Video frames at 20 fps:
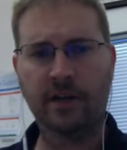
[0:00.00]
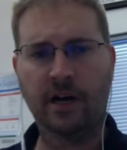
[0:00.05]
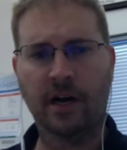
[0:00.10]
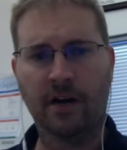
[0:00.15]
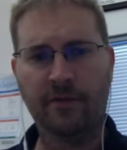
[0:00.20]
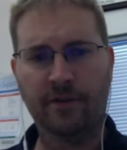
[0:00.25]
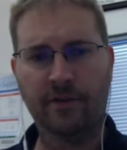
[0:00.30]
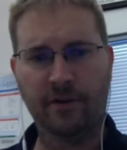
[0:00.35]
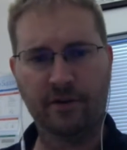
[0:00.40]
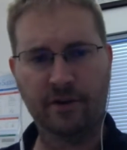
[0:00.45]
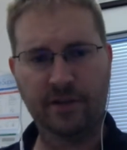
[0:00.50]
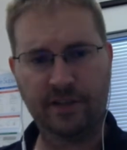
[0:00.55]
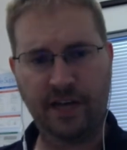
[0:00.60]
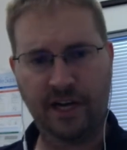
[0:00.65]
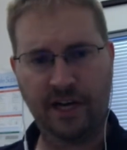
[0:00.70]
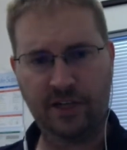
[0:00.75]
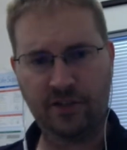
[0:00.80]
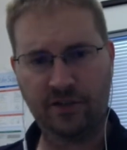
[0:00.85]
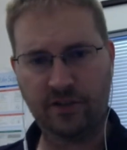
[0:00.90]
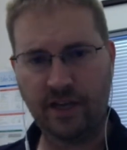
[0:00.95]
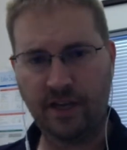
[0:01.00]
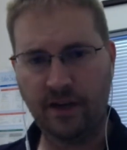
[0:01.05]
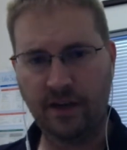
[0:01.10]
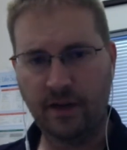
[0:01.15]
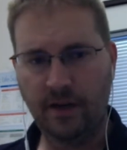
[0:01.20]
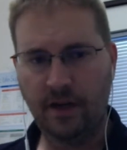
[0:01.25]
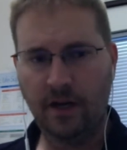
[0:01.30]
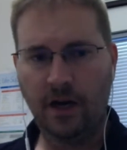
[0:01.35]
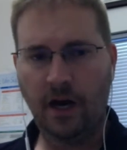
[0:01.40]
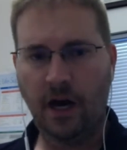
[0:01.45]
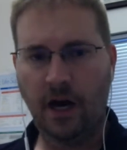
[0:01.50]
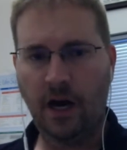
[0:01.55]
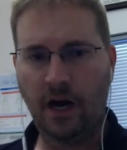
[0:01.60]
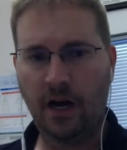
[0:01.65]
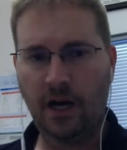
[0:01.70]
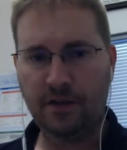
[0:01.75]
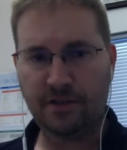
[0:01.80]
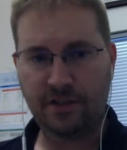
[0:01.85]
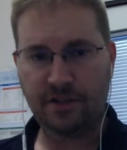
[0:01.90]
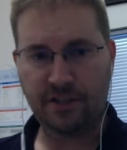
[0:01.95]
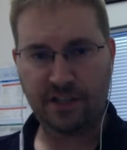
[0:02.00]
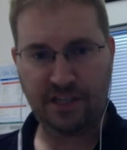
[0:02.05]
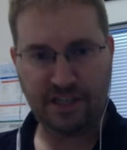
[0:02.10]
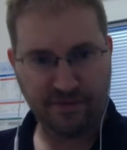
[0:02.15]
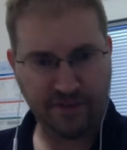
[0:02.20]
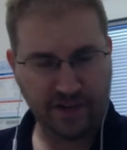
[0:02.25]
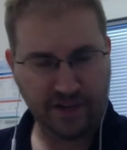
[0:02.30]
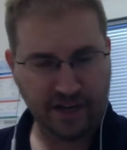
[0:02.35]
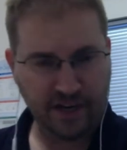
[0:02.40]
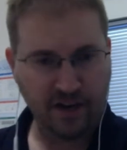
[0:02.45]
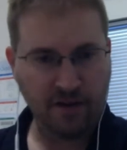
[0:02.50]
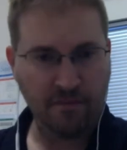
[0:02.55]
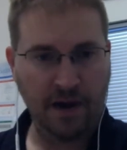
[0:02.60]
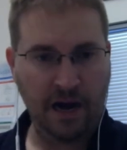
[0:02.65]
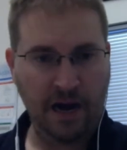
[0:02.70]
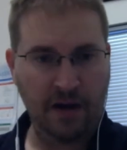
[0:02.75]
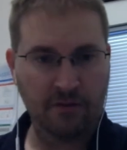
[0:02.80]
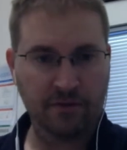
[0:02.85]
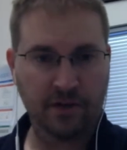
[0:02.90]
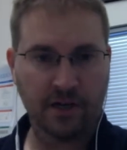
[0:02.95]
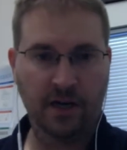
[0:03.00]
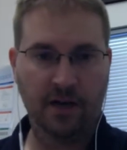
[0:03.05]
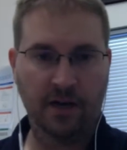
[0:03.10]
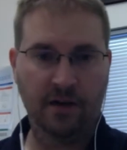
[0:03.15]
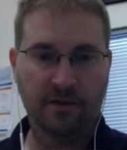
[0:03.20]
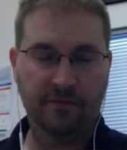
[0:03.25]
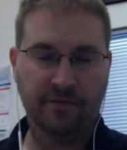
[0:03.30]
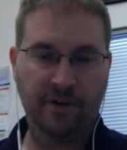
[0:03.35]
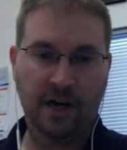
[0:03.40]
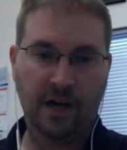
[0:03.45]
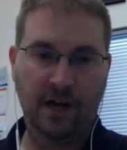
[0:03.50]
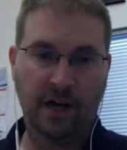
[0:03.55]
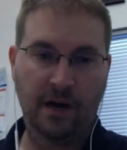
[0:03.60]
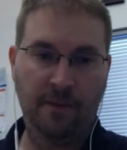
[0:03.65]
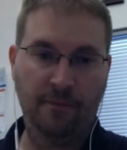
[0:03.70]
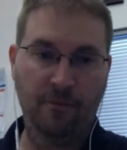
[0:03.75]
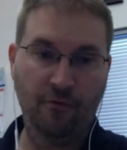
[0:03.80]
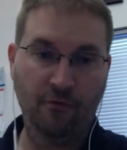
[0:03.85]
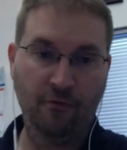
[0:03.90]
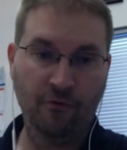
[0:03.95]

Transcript: Uh, there is actually a significant amount of um,